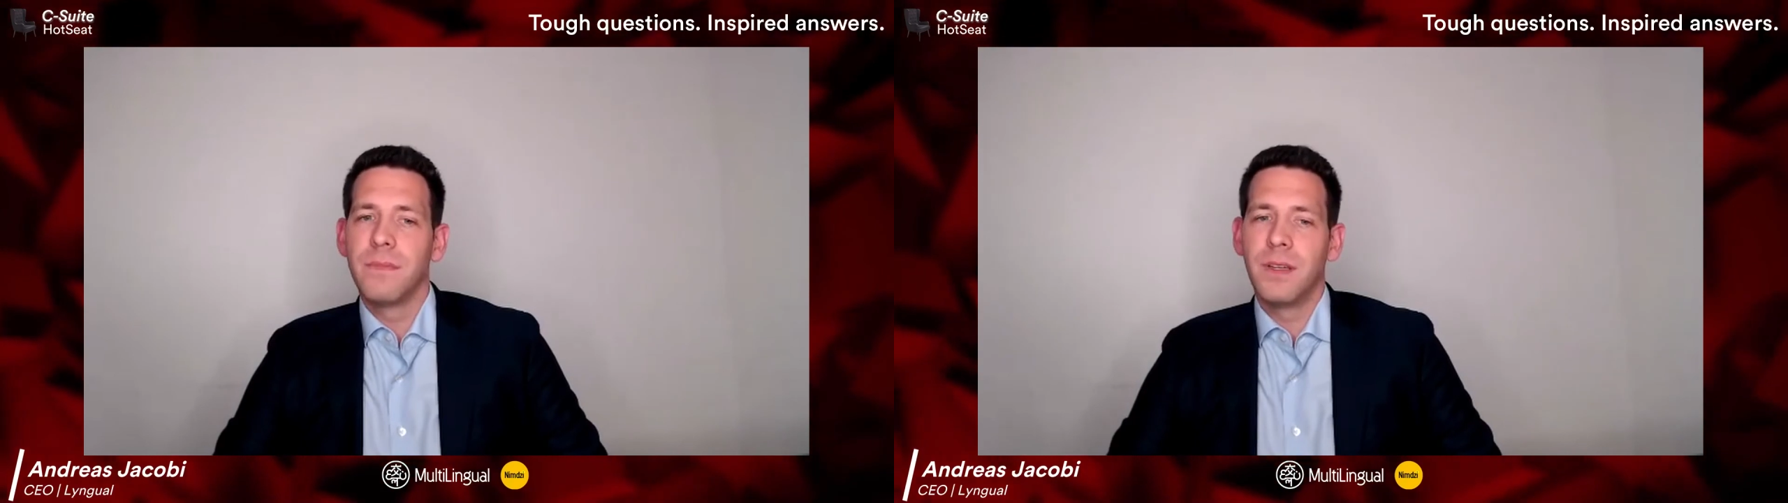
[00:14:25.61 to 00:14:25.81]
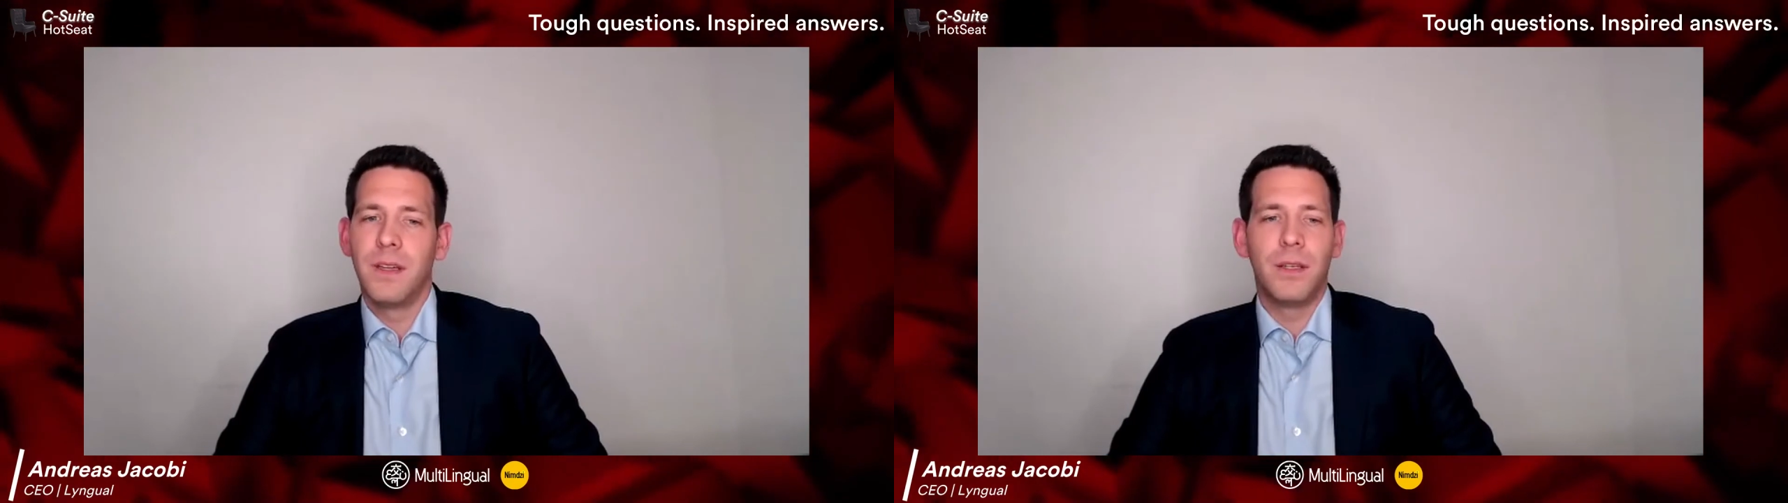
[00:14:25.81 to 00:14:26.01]

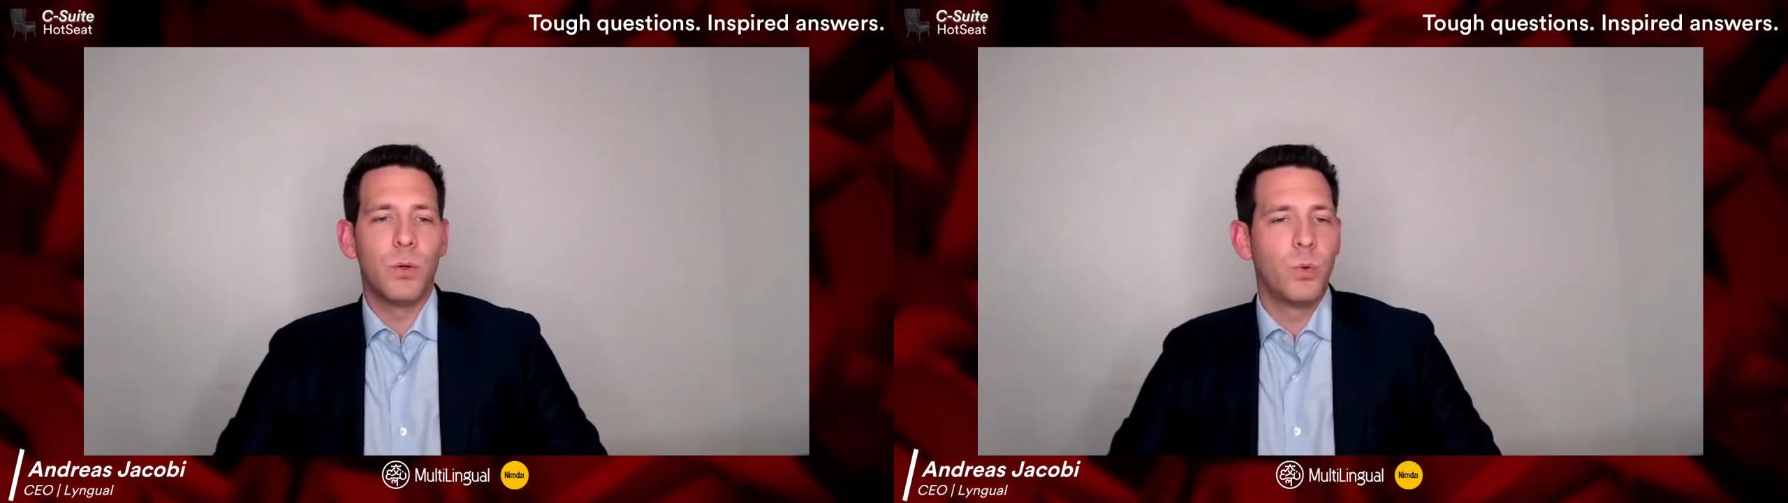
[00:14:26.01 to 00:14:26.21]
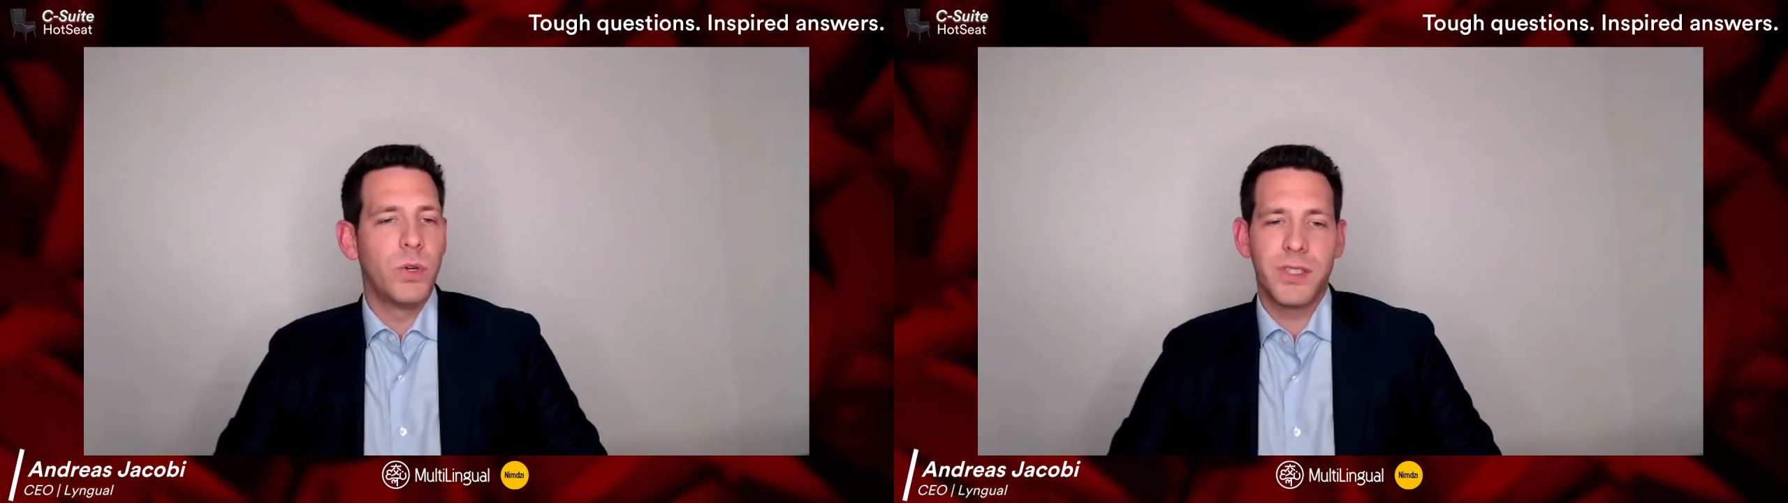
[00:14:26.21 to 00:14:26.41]
Uh, it
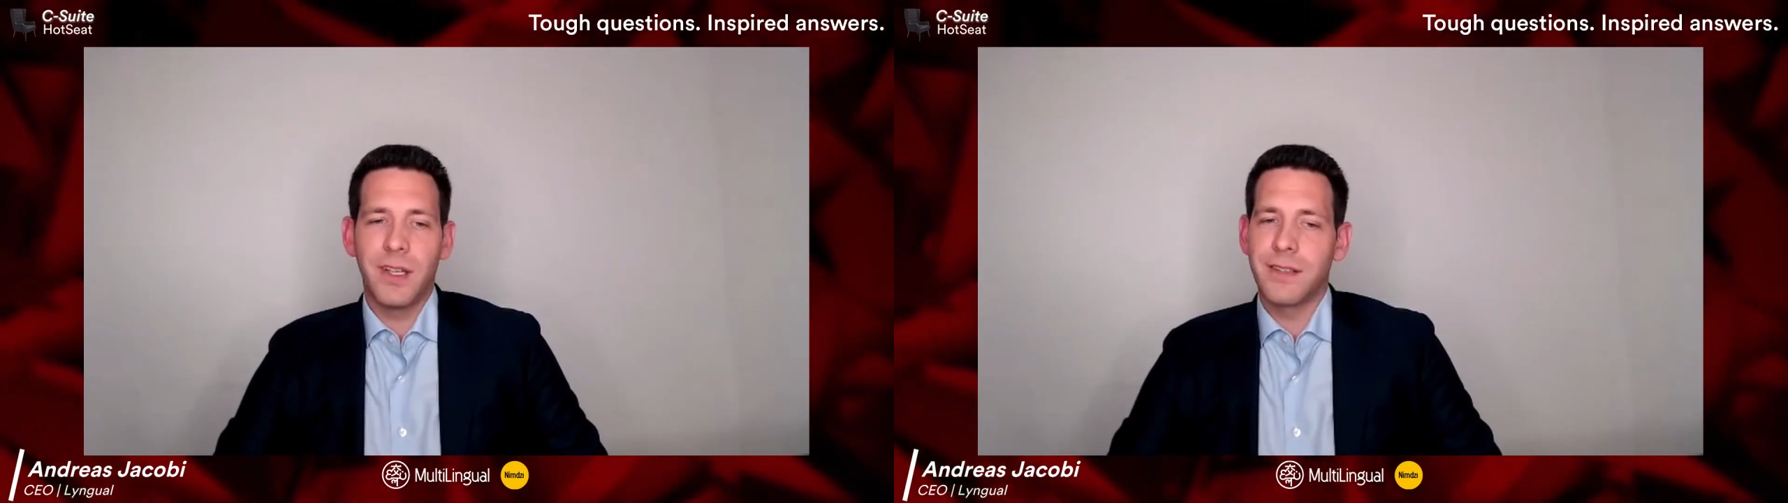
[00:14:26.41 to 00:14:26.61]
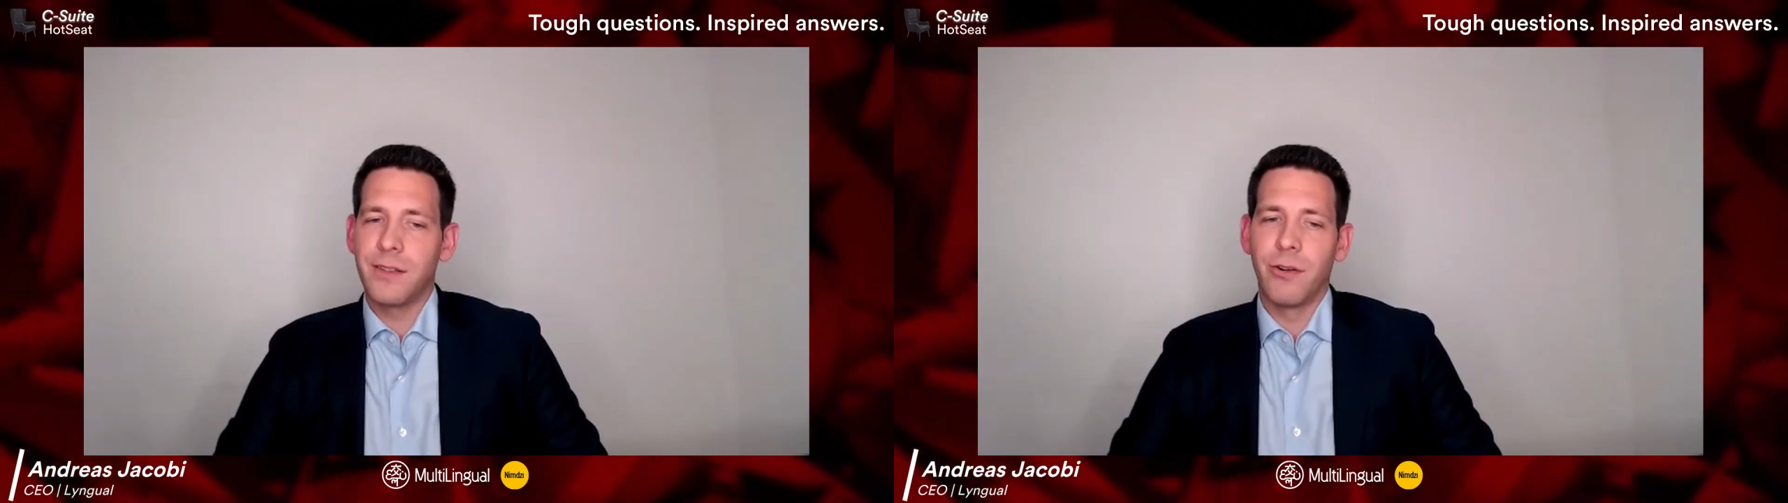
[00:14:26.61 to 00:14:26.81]
always
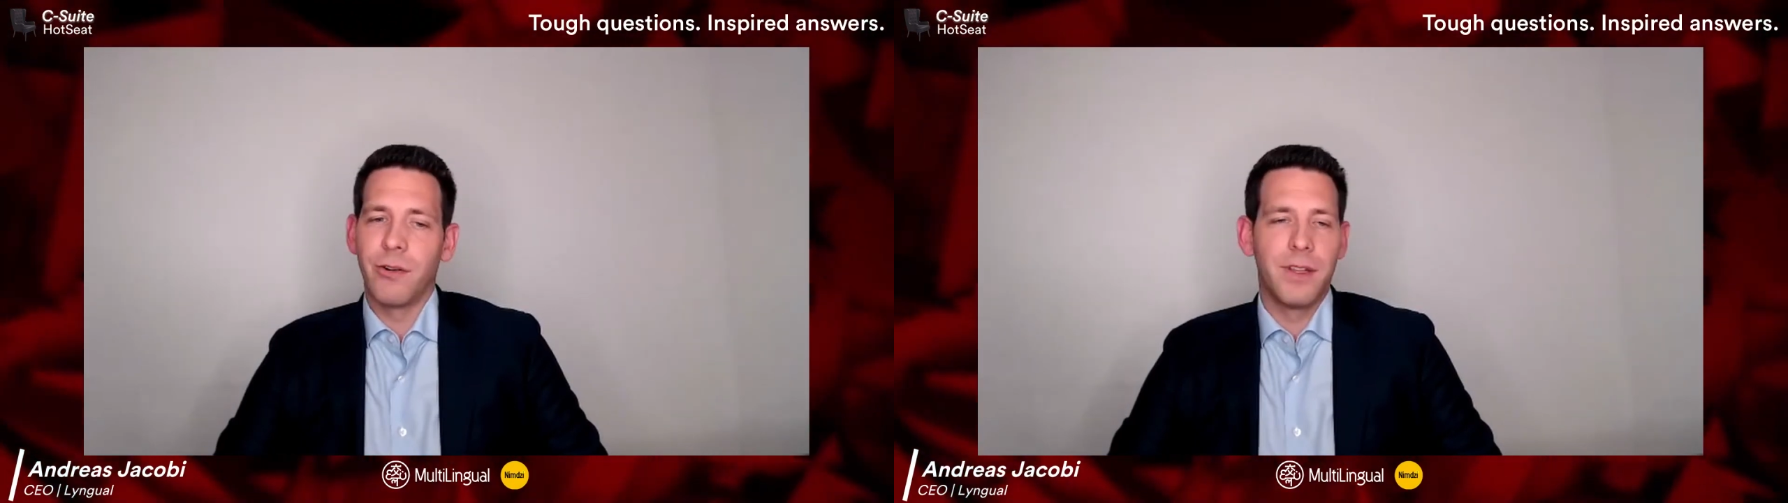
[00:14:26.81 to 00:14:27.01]
takes longer